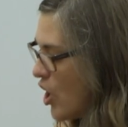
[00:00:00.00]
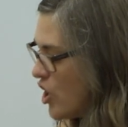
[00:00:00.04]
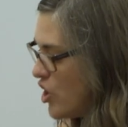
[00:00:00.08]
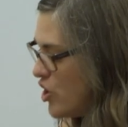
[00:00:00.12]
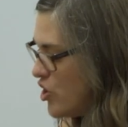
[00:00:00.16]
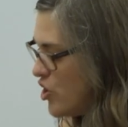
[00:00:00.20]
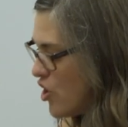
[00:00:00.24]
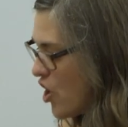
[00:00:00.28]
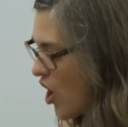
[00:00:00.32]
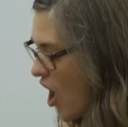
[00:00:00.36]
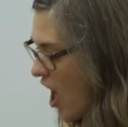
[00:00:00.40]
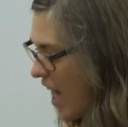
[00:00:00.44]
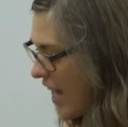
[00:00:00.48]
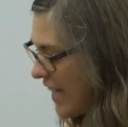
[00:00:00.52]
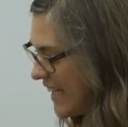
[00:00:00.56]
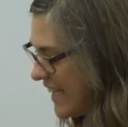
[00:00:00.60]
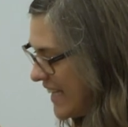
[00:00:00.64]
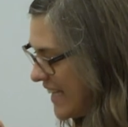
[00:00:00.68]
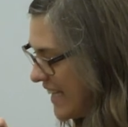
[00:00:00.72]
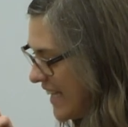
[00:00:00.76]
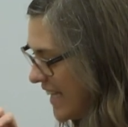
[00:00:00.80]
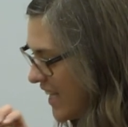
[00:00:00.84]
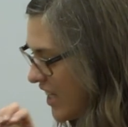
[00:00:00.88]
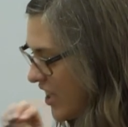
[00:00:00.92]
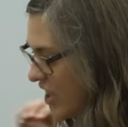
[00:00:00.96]
Not
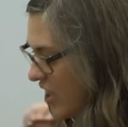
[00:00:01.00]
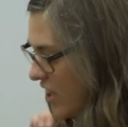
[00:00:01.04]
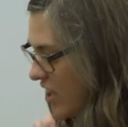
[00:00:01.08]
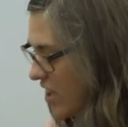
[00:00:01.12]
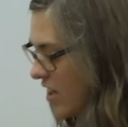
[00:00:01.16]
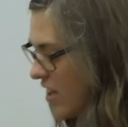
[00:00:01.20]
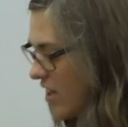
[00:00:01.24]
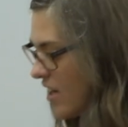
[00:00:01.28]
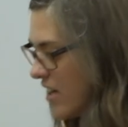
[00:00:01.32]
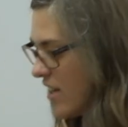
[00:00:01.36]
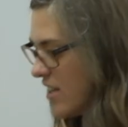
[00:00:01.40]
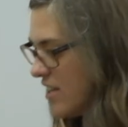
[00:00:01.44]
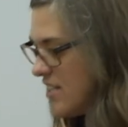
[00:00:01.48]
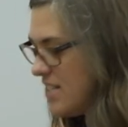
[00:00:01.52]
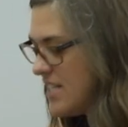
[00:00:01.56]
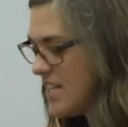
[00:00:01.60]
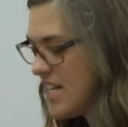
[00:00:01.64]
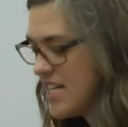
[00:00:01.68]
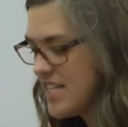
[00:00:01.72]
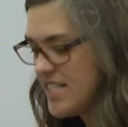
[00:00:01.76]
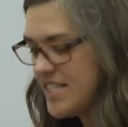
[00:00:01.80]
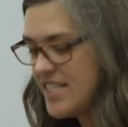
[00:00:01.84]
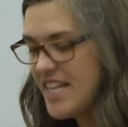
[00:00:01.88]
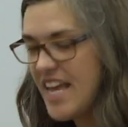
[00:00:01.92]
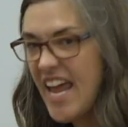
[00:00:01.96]
here
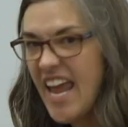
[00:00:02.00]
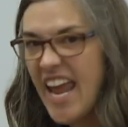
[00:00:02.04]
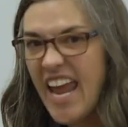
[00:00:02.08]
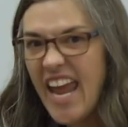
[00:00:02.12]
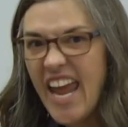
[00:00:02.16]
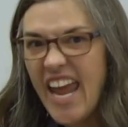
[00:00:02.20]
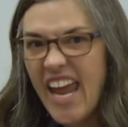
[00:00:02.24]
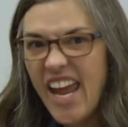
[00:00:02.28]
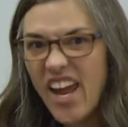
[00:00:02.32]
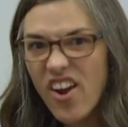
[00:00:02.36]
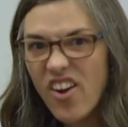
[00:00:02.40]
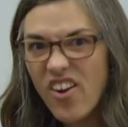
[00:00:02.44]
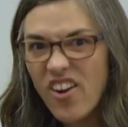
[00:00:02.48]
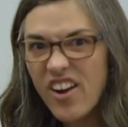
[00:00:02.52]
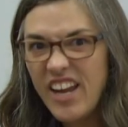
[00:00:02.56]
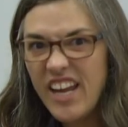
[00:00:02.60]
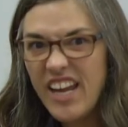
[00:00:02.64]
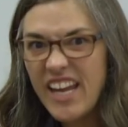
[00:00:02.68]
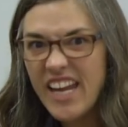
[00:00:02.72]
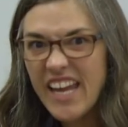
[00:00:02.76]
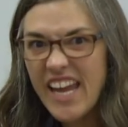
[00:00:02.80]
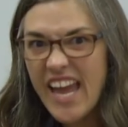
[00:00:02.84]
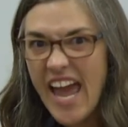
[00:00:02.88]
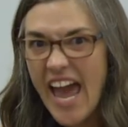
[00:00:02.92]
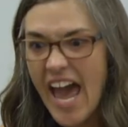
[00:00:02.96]
says the
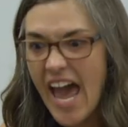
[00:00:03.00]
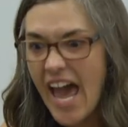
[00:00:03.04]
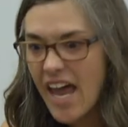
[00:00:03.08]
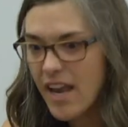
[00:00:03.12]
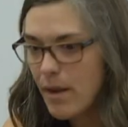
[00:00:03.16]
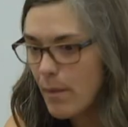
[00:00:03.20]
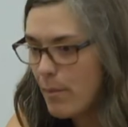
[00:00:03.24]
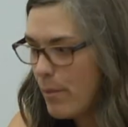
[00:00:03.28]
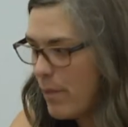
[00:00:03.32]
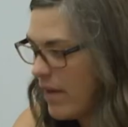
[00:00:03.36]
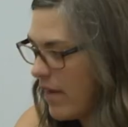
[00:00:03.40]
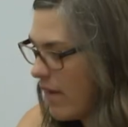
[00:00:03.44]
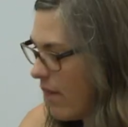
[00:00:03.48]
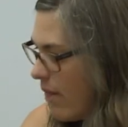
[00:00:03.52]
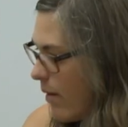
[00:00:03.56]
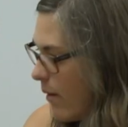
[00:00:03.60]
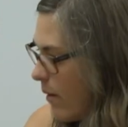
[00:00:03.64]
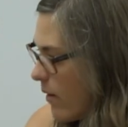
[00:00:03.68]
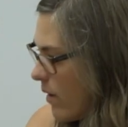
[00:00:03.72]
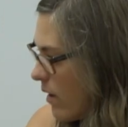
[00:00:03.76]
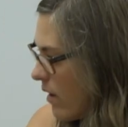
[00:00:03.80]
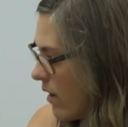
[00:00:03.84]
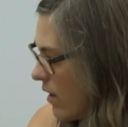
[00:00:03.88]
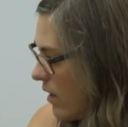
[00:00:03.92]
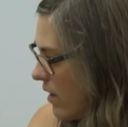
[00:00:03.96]
hairy
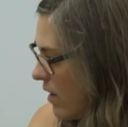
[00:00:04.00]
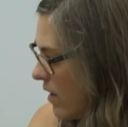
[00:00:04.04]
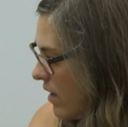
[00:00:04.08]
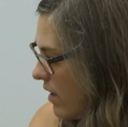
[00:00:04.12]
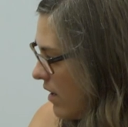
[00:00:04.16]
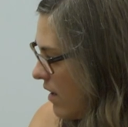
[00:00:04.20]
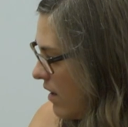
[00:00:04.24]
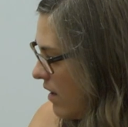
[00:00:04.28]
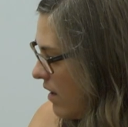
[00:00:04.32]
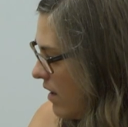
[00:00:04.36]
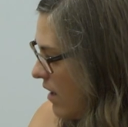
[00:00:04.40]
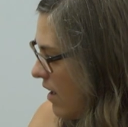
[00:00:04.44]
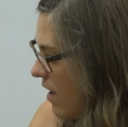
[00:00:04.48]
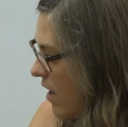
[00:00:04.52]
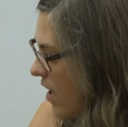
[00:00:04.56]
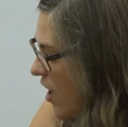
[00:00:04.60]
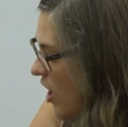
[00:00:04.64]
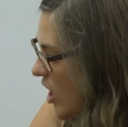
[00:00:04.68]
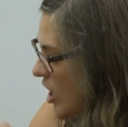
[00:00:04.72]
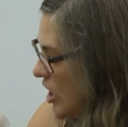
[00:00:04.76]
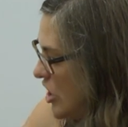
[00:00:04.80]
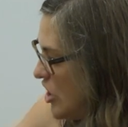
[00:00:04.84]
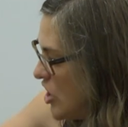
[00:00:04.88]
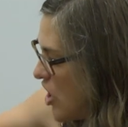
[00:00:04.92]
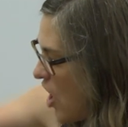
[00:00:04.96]
caterpillar.
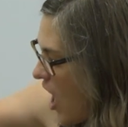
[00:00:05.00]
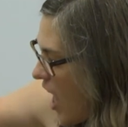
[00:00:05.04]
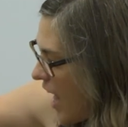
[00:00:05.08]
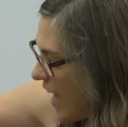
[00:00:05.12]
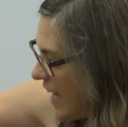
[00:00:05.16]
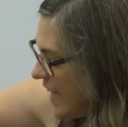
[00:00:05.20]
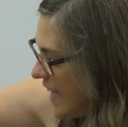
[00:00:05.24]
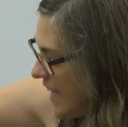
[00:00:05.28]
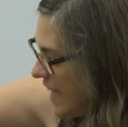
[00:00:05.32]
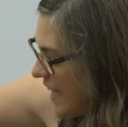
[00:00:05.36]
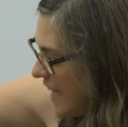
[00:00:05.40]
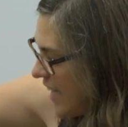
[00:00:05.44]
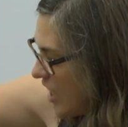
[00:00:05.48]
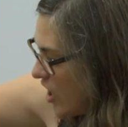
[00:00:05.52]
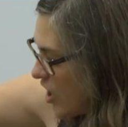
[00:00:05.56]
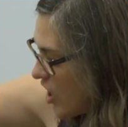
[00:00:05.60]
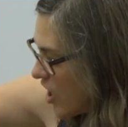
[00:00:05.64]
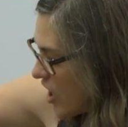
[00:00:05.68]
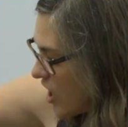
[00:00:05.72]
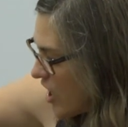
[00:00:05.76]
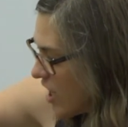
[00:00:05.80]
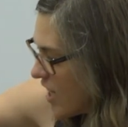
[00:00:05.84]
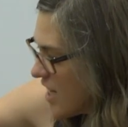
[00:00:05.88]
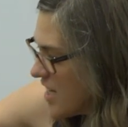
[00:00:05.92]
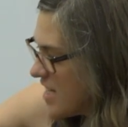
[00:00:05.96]
Not
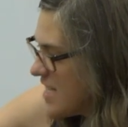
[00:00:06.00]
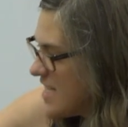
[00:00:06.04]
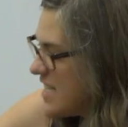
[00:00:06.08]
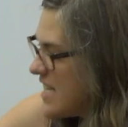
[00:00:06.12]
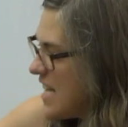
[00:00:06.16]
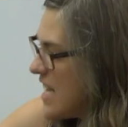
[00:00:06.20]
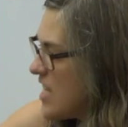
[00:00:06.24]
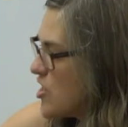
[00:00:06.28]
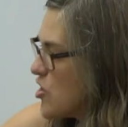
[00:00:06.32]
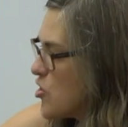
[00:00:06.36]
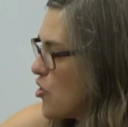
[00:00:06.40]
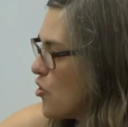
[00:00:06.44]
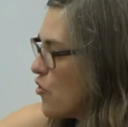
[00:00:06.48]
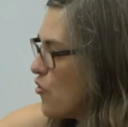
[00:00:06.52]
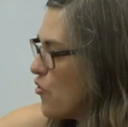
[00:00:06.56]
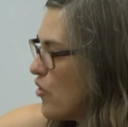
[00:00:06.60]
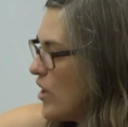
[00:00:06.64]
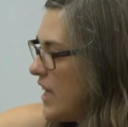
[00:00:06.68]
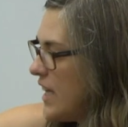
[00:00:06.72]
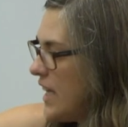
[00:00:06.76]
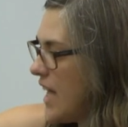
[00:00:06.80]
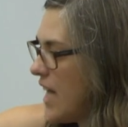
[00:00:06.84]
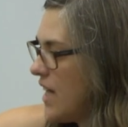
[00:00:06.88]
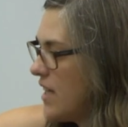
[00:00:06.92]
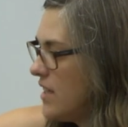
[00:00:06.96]
here says
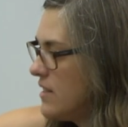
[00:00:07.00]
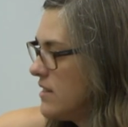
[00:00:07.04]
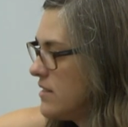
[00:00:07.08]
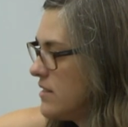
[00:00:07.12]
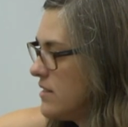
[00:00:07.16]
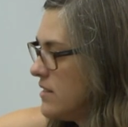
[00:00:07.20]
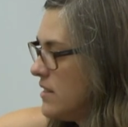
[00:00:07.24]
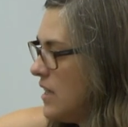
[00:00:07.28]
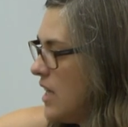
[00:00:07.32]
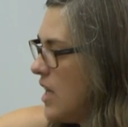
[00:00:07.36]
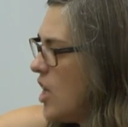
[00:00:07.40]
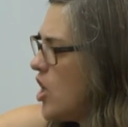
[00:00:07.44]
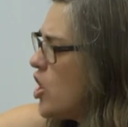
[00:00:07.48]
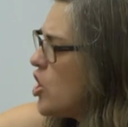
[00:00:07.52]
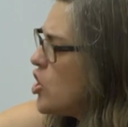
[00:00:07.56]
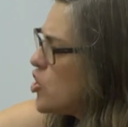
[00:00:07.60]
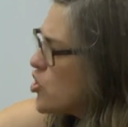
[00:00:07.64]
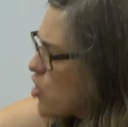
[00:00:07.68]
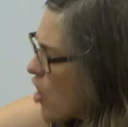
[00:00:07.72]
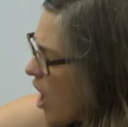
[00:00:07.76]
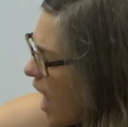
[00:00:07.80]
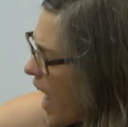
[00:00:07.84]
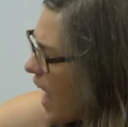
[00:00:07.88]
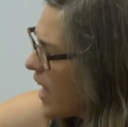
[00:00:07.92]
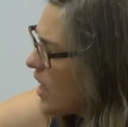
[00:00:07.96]
gorilla.
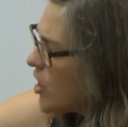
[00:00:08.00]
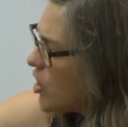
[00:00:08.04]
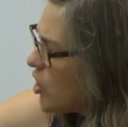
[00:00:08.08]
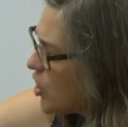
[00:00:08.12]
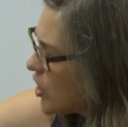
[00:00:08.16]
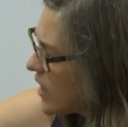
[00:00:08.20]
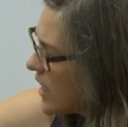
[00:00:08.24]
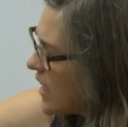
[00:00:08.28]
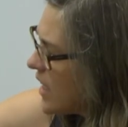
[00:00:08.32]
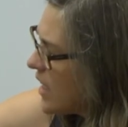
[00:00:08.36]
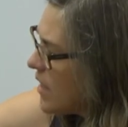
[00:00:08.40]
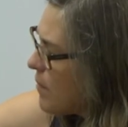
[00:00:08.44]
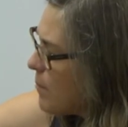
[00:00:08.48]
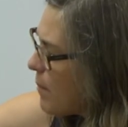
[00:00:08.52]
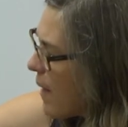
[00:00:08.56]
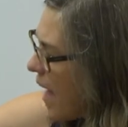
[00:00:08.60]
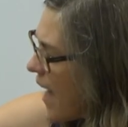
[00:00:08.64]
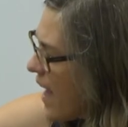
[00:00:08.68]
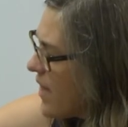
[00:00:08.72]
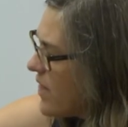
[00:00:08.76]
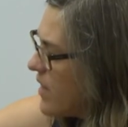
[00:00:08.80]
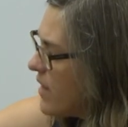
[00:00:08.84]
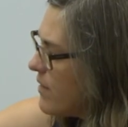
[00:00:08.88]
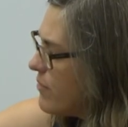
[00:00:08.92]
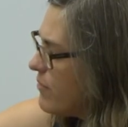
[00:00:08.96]
Try looking
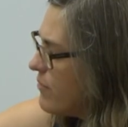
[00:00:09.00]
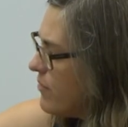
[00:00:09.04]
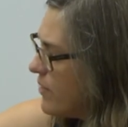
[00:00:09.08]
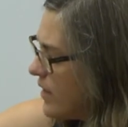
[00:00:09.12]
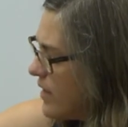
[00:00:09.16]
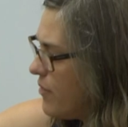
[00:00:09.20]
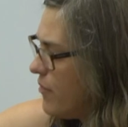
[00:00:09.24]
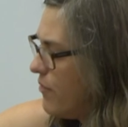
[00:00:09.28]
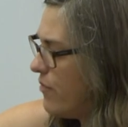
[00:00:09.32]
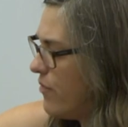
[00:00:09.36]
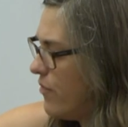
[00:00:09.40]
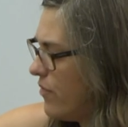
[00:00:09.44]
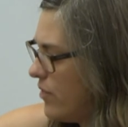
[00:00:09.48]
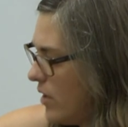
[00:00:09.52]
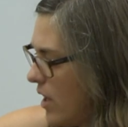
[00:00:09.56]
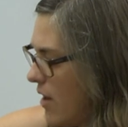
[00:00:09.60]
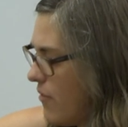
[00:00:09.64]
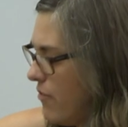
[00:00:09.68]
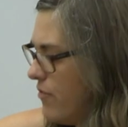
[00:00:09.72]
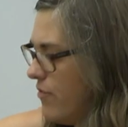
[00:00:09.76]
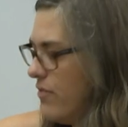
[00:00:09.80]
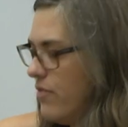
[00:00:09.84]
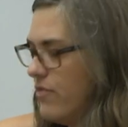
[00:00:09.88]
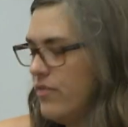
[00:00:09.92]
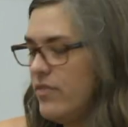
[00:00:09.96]
by the fluff
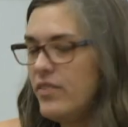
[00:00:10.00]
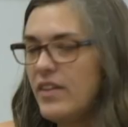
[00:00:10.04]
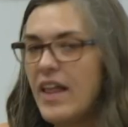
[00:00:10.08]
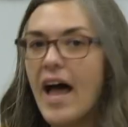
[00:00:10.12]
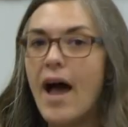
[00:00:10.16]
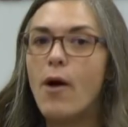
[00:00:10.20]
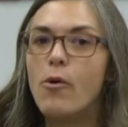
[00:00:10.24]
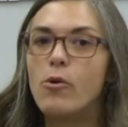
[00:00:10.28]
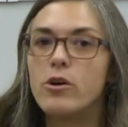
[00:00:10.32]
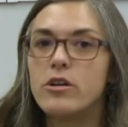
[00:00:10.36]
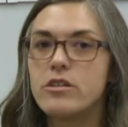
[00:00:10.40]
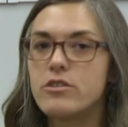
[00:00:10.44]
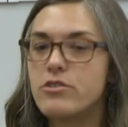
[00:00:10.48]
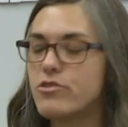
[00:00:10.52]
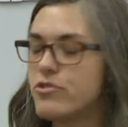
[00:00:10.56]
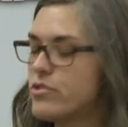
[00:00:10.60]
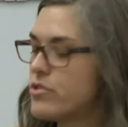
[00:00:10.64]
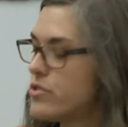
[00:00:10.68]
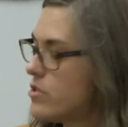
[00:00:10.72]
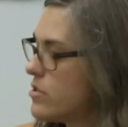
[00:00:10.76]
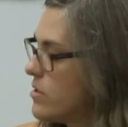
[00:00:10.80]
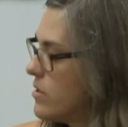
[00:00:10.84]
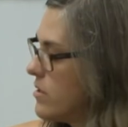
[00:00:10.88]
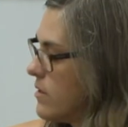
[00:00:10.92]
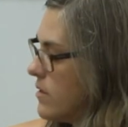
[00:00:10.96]
fluff
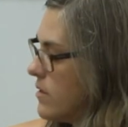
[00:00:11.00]
flowers.